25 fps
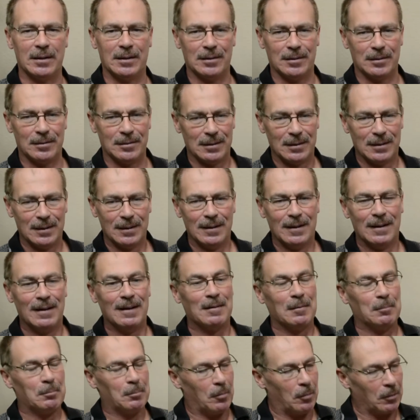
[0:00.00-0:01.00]

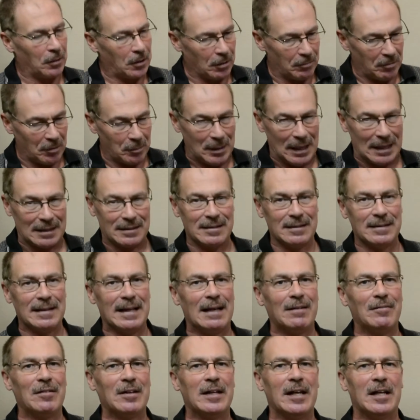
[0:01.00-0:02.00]
And coming back to the
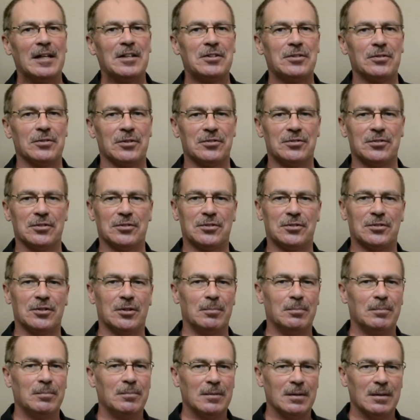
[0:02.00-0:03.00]
navigational
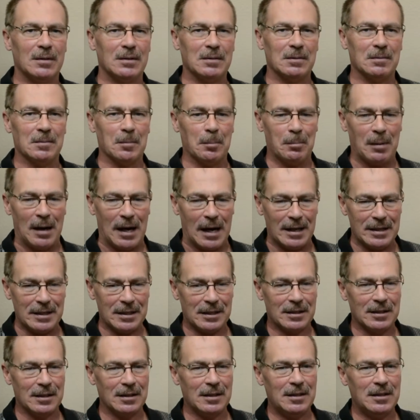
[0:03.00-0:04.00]
system, the
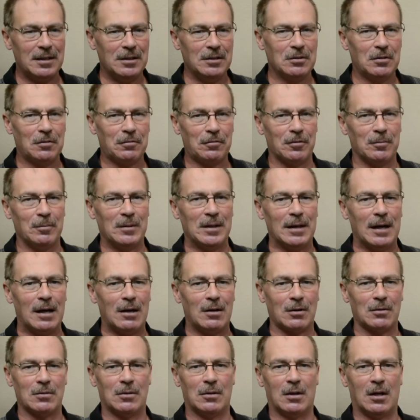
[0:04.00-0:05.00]
body can heal from the
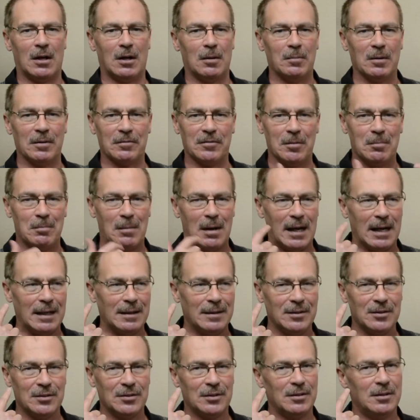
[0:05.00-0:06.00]
alcohol, but if the
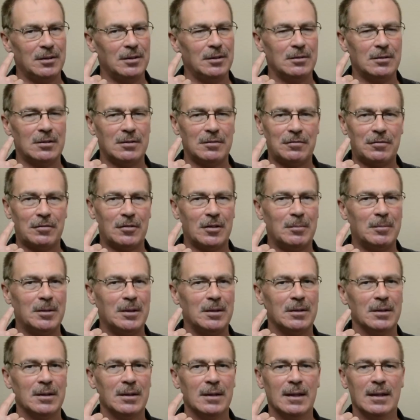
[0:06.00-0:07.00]
mind isn't healing from
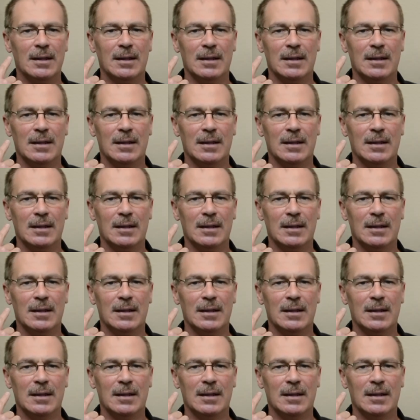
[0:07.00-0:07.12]
it,